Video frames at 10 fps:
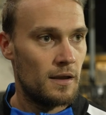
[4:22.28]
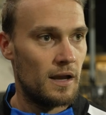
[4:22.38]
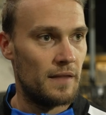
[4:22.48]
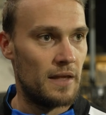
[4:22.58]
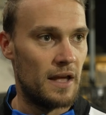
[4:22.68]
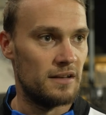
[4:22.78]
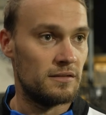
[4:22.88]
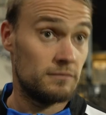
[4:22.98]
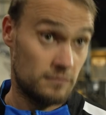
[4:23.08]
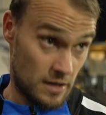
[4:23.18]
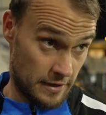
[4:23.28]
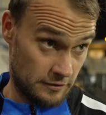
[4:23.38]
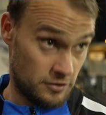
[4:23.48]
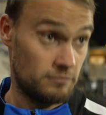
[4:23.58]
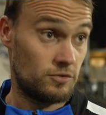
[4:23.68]
and then I
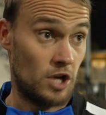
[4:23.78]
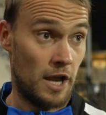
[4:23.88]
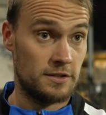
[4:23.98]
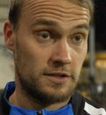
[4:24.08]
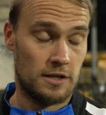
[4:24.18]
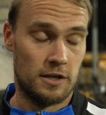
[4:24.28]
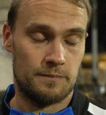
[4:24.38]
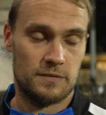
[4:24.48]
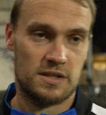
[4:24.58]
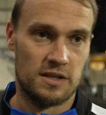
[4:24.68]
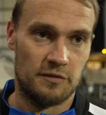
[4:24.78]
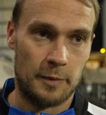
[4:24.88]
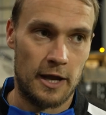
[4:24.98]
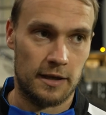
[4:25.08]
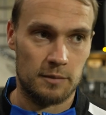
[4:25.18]
was chatting to Steve
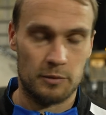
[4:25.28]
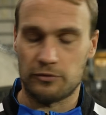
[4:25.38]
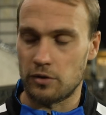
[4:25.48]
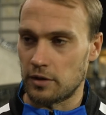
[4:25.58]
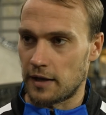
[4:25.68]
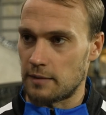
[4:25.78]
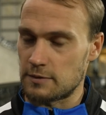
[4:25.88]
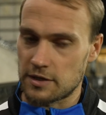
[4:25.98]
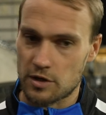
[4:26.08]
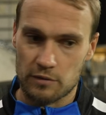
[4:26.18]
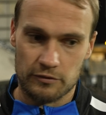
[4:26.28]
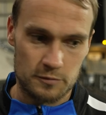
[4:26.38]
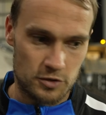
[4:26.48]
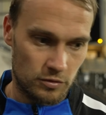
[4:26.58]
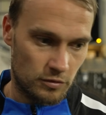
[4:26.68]
Parkin before the game because I know him
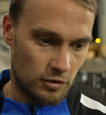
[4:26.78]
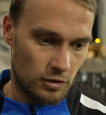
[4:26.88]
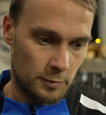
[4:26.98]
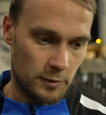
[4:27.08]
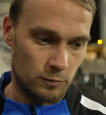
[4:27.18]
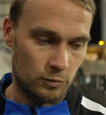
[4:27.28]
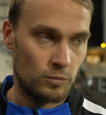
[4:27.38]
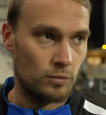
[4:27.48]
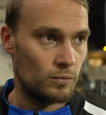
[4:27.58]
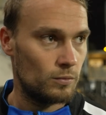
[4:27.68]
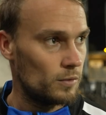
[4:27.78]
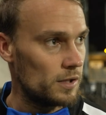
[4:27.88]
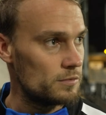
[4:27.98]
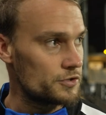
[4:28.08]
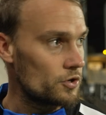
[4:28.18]
from Scunthorpe, and
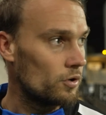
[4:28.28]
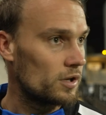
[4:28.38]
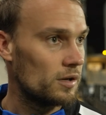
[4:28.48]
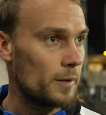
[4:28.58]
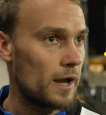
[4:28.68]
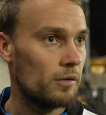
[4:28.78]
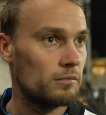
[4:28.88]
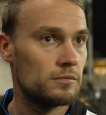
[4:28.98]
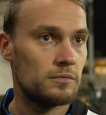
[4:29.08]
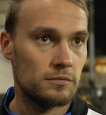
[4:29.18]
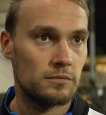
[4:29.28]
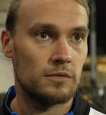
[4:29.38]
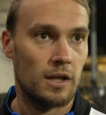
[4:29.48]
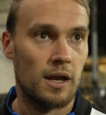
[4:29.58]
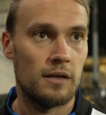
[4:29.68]
he was talking about
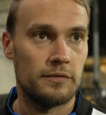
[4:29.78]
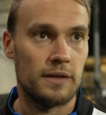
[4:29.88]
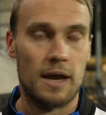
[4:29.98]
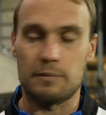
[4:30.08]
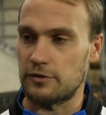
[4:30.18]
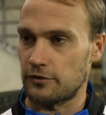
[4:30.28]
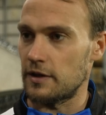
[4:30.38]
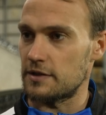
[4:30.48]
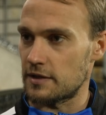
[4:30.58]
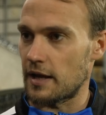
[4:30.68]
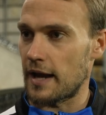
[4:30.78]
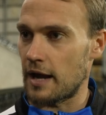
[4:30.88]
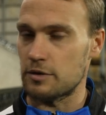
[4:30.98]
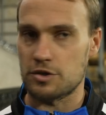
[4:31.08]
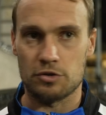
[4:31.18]
like the atmosphere today,
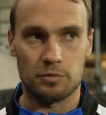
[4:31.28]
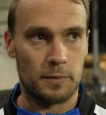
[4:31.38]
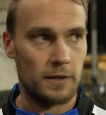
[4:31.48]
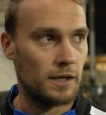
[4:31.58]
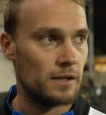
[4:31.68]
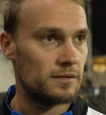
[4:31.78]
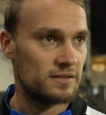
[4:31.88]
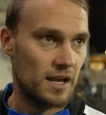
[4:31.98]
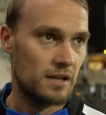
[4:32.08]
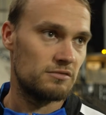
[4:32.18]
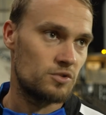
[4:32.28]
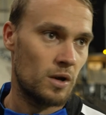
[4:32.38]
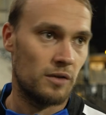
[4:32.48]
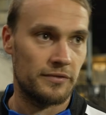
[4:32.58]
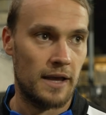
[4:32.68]
how it should be 10,
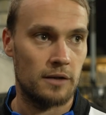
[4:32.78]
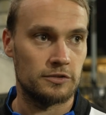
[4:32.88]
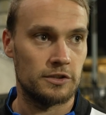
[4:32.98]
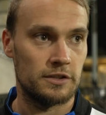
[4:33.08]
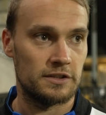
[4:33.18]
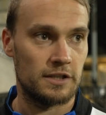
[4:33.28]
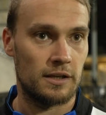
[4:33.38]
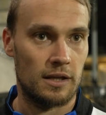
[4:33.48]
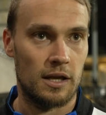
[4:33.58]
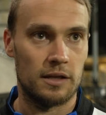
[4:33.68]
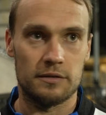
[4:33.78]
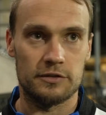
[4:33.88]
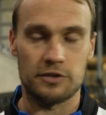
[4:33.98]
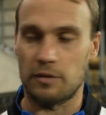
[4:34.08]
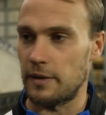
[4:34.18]
12,000. He said like
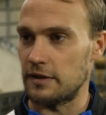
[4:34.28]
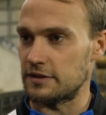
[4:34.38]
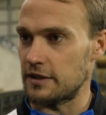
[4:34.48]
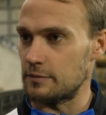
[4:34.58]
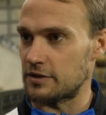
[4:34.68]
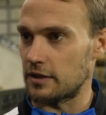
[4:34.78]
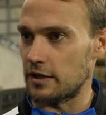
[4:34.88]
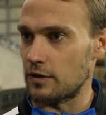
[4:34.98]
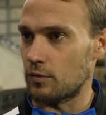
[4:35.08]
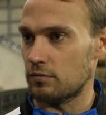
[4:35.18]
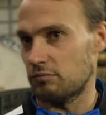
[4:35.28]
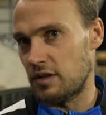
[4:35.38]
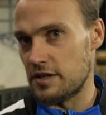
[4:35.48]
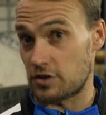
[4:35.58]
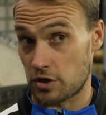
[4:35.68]
there's not many teams in League
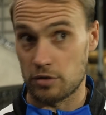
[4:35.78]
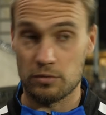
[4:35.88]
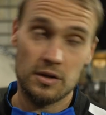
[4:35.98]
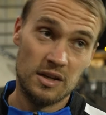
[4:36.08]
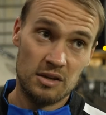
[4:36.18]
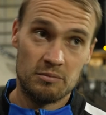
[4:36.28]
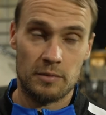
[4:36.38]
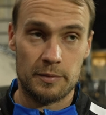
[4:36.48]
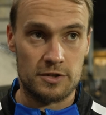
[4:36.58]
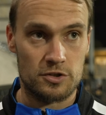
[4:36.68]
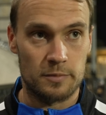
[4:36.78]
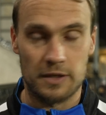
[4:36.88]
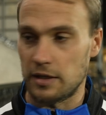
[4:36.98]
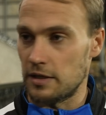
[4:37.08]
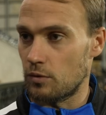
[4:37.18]
League Two, maybe some
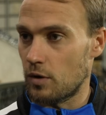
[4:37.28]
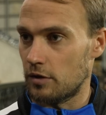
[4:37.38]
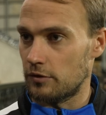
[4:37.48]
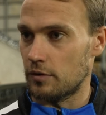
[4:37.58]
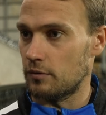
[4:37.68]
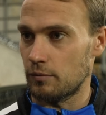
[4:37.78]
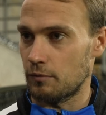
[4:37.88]
in League One that